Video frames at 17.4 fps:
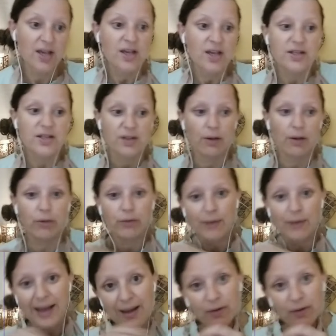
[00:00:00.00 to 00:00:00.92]
So
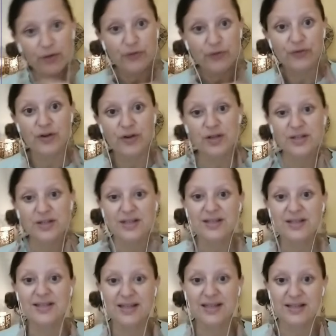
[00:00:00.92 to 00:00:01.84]
throughout the first
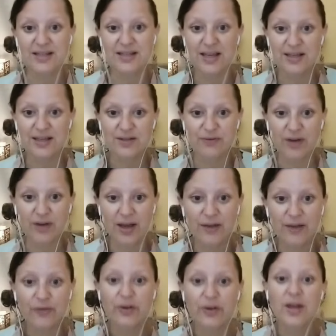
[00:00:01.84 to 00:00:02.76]
6 years of
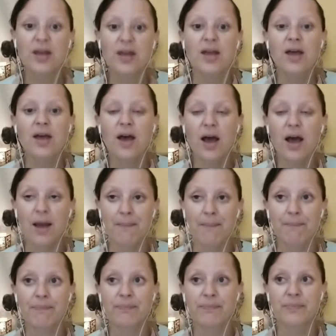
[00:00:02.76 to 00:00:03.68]
life,
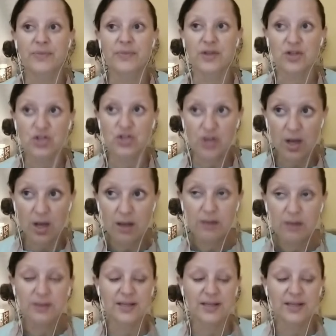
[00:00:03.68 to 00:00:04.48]
the child